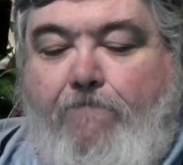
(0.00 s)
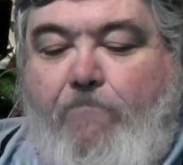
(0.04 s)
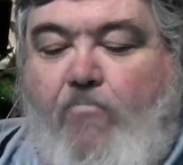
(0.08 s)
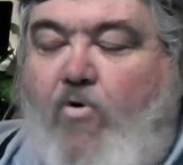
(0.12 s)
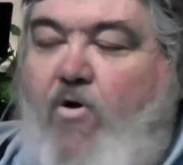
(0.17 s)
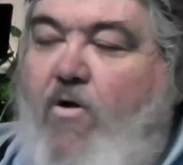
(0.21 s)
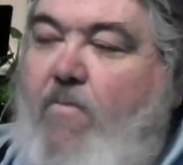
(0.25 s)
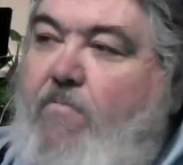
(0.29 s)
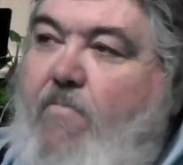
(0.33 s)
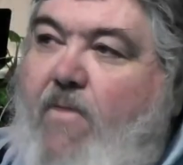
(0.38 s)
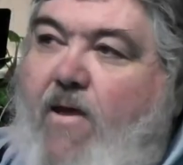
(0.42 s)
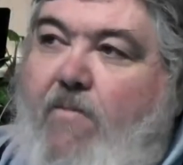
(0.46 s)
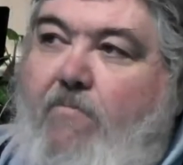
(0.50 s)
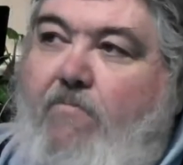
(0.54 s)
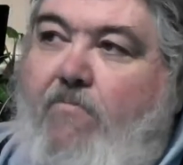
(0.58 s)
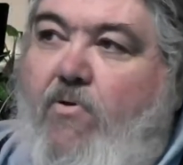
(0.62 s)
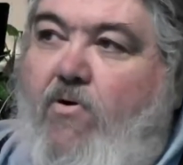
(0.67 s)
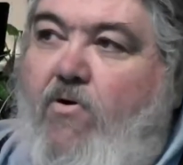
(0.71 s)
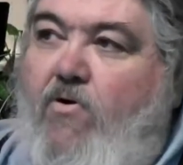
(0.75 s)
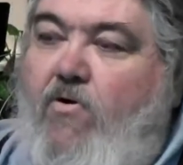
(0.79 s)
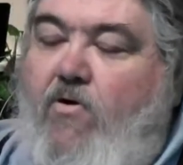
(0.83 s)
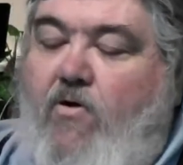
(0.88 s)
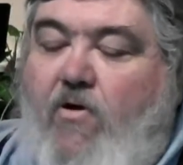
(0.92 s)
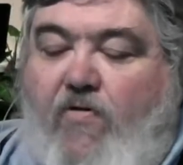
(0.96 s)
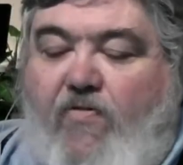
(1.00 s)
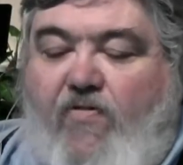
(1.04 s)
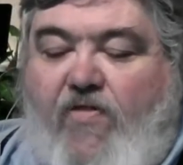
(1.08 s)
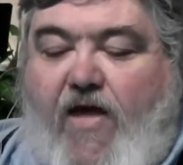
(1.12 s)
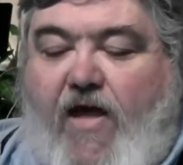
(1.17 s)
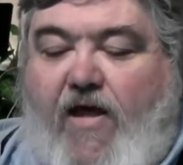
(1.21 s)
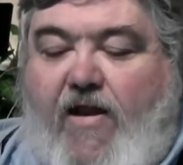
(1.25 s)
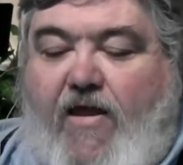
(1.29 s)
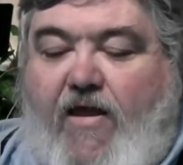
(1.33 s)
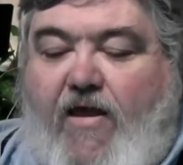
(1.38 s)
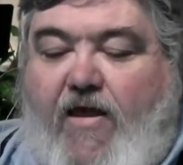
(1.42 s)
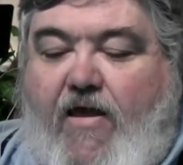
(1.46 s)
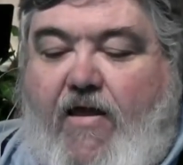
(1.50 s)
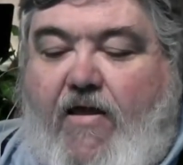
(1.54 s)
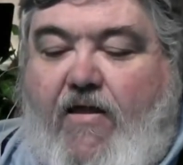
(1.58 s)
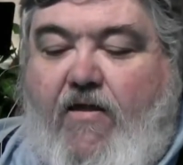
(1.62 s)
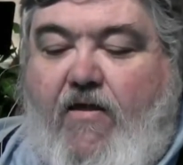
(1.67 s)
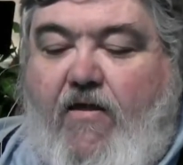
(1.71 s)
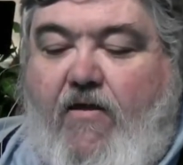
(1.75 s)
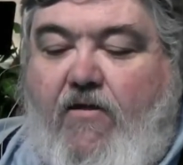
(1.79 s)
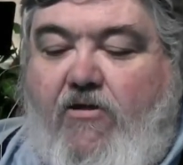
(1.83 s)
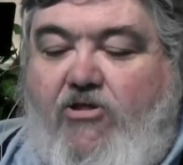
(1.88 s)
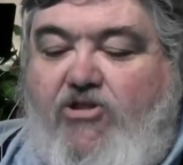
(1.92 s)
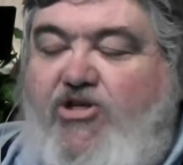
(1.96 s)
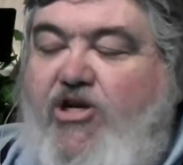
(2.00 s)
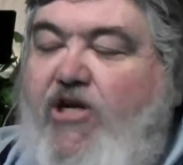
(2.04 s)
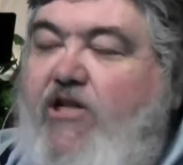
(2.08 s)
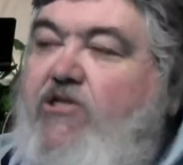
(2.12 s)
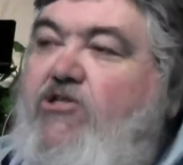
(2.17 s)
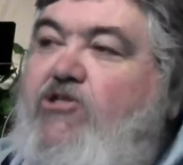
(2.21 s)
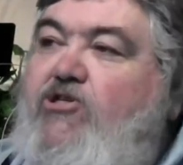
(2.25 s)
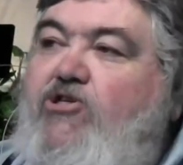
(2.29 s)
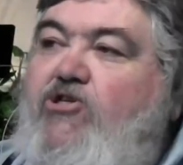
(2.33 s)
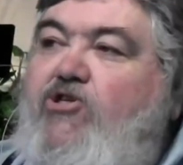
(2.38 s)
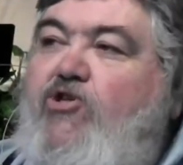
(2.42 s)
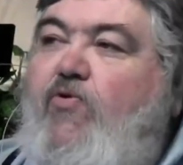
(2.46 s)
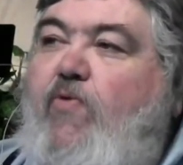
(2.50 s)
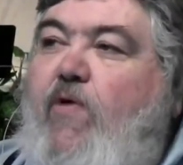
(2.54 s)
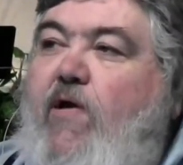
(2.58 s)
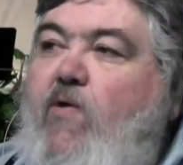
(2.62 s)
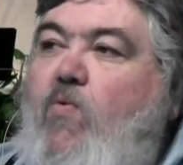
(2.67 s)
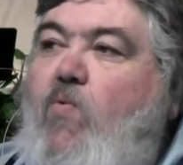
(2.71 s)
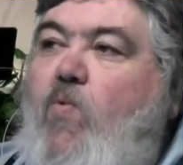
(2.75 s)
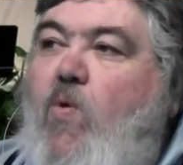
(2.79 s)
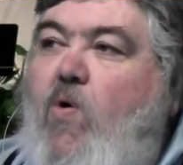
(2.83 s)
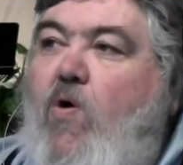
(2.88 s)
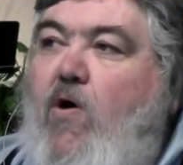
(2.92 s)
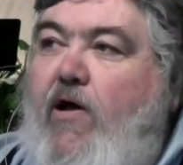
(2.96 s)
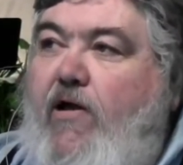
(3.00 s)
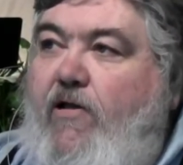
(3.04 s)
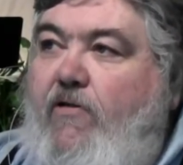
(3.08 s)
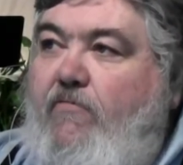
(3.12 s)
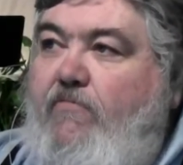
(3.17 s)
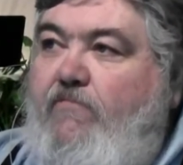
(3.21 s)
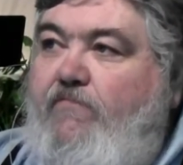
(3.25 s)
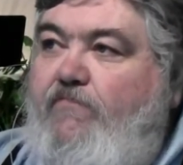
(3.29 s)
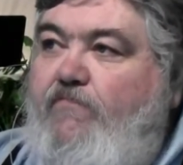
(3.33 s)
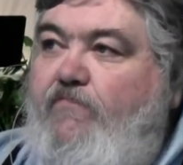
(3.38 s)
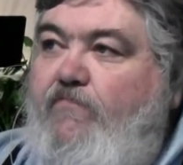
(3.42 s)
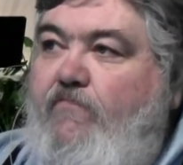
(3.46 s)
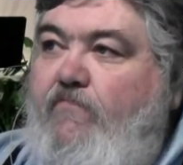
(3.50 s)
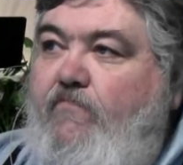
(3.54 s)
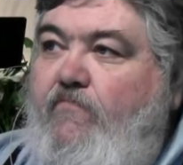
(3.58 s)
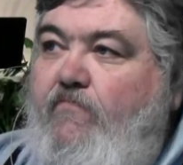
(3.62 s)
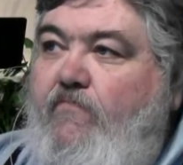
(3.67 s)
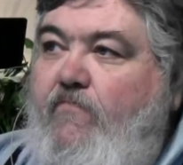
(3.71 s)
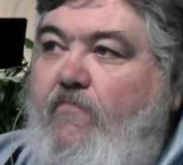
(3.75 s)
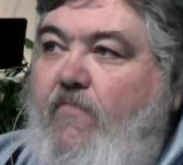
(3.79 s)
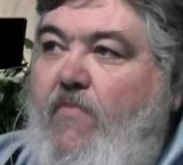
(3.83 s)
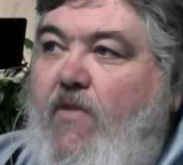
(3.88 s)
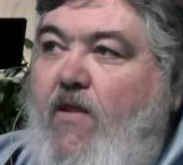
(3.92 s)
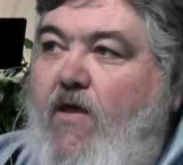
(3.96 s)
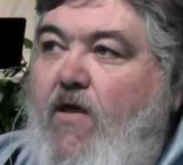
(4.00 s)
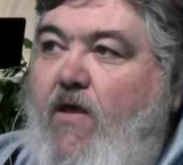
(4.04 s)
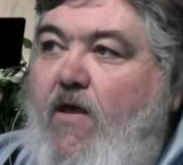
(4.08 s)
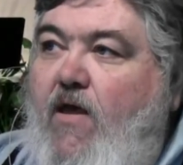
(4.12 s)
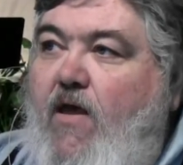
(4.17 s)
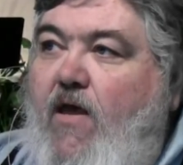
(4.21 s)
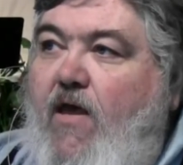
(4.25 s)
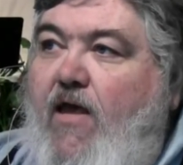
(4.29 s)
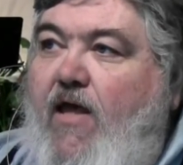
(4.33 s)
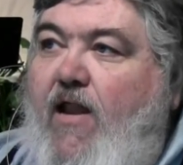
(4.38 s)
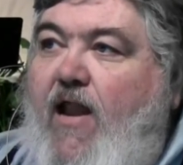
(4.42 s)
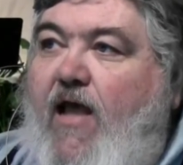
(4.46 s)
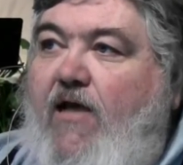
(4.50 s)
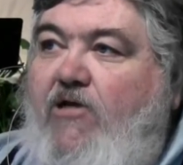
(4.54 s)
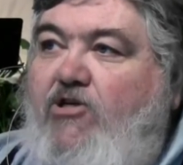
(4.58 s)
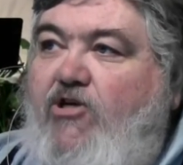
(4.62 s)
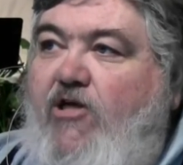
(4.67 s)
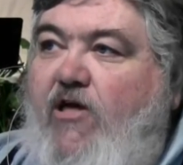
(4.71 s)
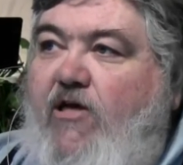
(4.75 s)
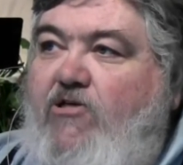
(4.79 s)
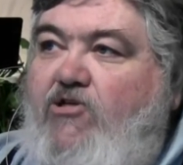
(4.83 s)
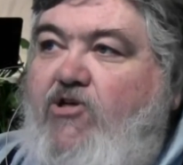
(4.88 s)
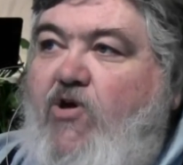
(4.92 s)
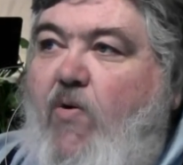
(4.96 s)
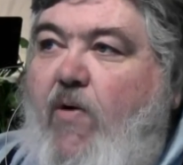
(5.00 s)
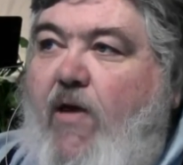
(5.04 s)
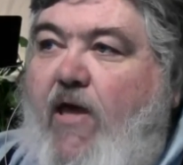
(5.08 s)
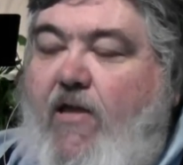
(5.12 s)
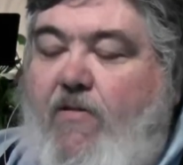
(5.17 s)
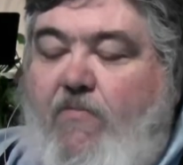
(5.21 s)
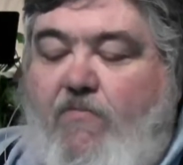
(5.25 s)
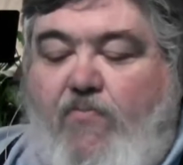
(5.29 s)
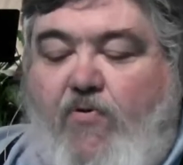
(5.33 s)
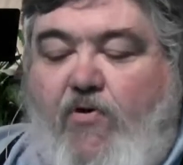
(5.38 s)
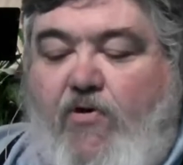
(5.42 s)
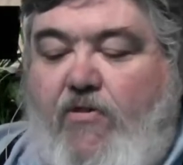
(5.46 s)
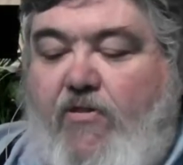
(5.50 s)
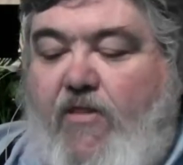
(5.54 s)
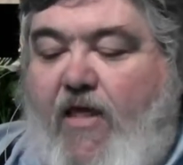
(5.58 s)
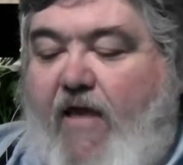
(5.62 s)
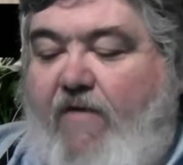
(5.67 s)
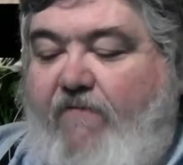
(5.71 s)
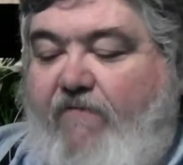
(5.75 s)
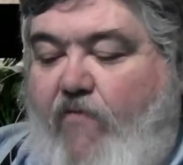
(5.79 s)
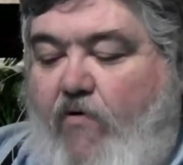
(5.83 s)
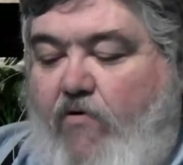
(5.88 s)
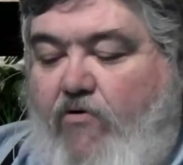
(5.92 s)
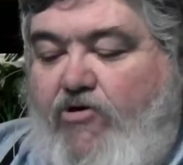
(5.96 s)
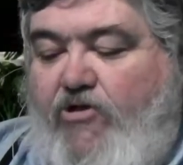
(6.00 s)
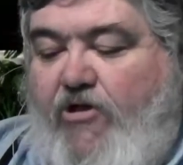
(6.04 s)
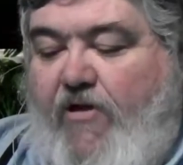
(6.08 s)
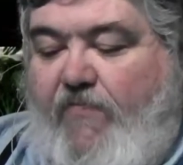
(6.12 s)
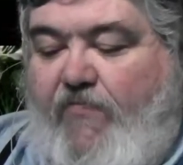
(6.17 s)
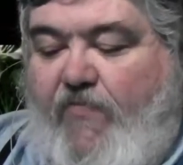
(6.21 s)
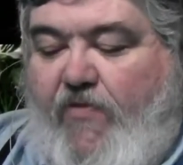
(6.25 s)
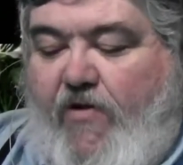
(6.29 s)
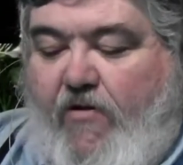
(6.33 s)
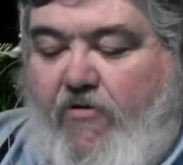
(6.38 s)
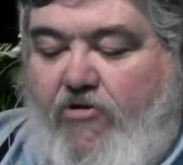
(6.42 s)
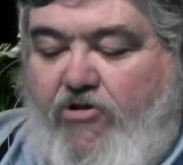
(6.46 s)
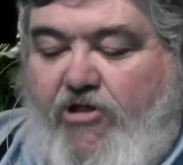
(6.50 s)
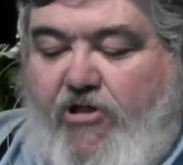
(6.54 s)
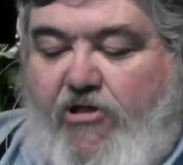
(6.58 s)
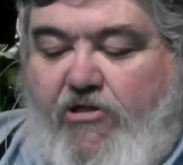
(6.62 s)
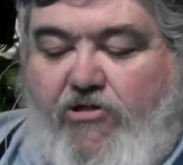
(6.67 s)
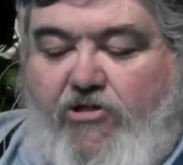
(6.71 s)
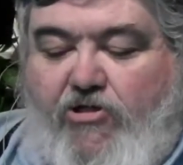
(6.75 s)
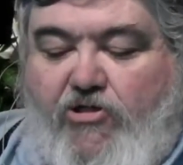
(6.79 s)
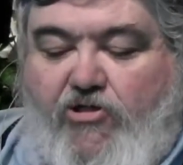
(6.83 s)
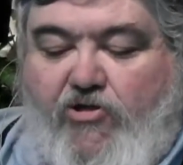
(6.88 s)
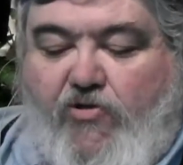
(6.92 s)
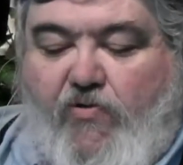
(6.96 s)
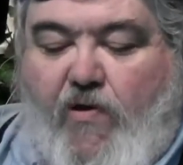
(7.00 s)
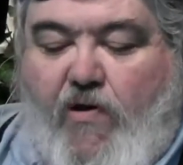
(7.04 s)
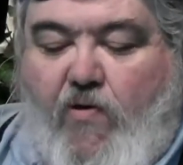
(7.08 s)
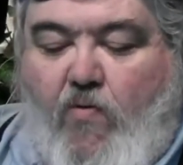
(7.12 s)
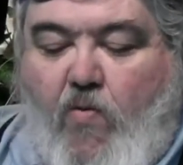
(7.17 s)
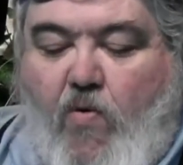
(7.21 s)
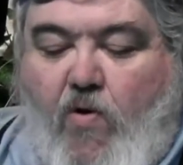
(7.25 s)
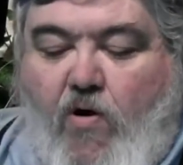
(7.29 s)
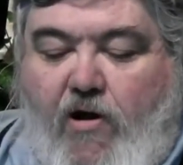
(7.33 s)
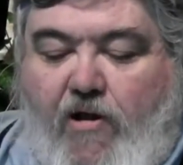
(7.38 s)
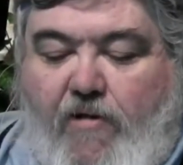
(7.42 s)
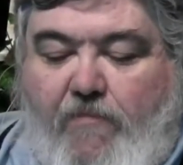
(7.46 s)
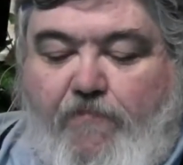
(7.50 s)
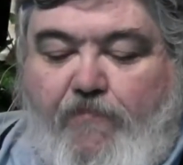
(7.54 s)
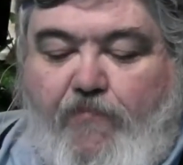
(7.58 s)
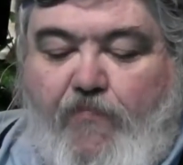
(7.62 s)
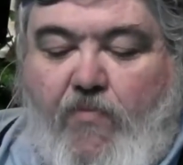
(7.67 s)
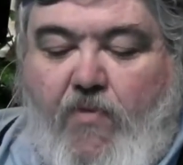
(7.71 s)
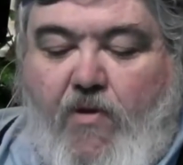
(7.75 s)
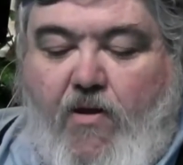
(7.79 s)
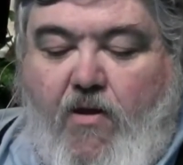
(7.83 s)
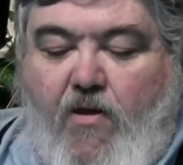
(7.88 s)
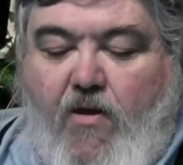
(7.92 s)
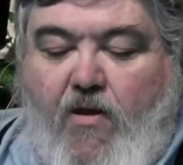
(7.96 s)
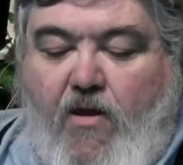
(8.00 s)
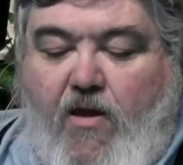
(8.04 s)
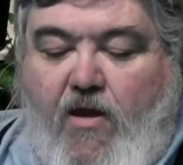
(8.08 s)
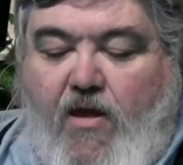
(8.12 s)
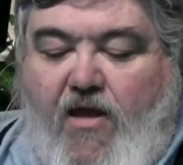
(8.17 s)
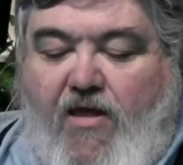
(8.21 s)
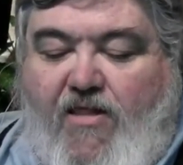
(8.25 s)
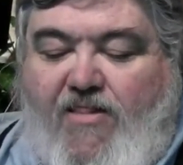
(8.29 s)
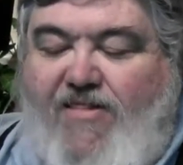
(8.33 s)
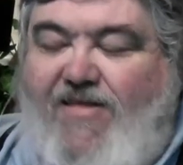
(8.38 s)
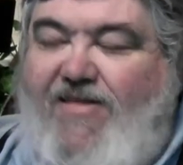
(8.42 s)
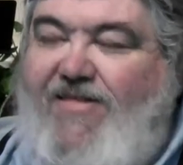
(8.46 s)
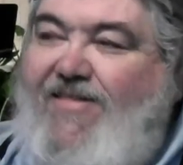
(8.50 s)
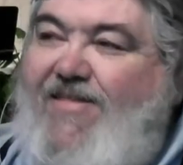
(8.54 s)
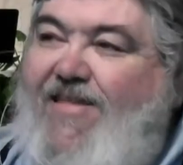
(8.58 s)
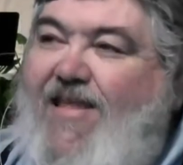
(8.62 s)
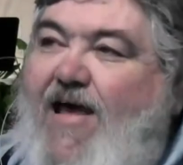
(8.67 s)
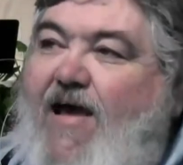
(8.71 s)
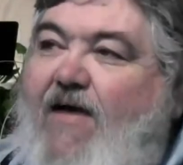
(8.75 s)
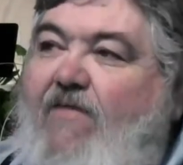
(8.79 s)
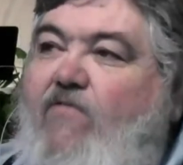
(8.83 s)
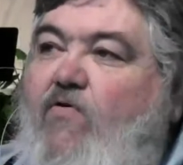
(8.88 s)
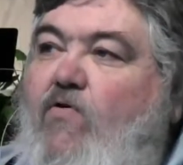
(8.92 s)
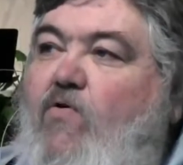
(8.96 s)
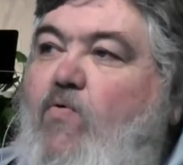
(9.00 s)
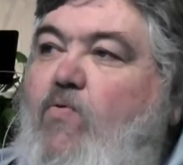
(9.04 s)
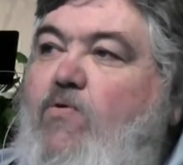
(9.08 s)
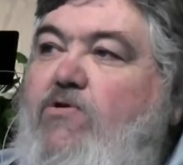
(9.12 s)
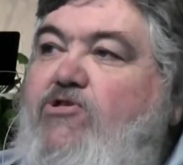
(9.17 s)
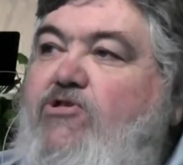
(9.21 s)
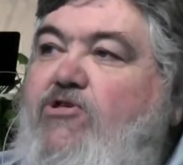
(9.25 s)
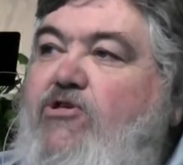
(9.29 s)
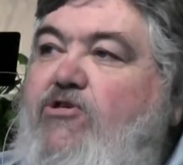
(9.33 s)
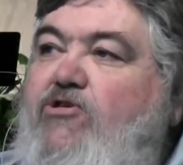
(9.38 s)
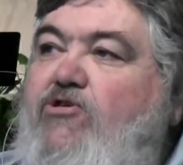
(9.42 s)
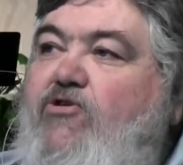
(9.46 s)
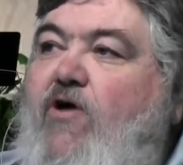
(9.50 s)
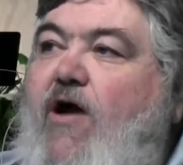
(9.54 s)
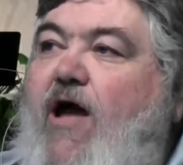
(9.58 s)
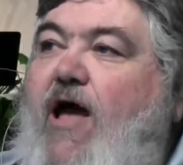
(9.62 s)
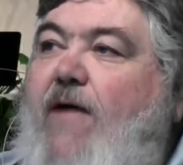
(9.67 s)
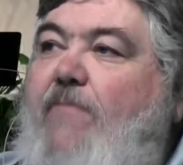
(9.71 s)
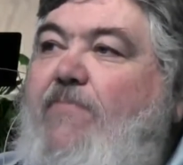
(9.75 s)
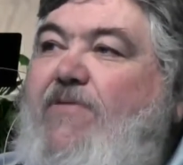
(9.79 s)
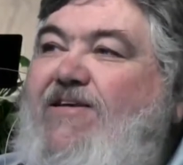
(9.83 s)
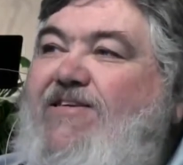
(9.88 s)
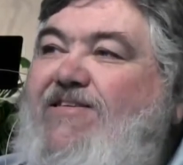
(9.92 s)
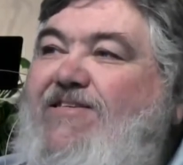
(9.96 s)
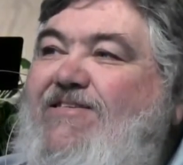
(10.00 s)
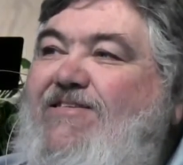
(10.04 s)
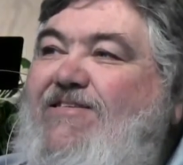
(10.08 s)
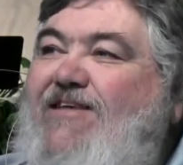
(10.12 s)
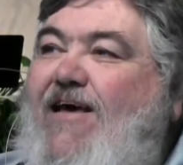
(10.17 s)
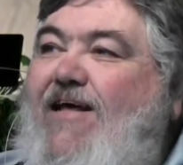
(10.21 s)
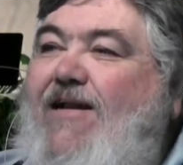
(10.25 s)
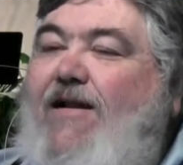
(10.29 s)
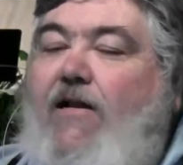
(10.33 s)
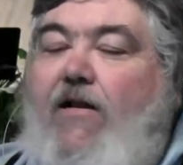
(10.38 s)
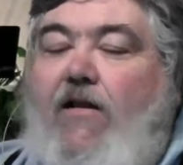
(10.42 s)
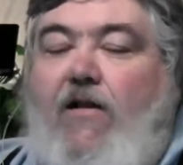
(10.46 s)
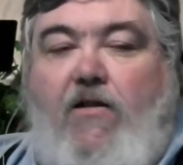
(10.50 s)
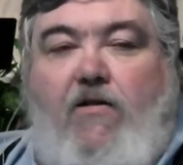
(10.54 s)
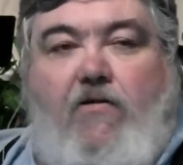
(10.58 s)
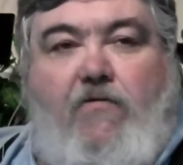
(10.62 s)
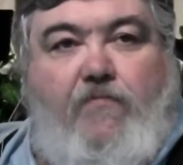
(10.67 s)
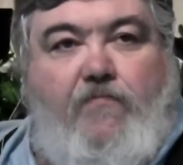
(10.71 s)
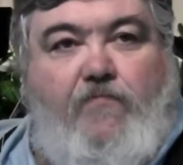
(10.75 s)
Remember that in Genesis 3:1, and actually let's go ahead and put that verse up there, Genesis 3:1, the devil was described as subtle.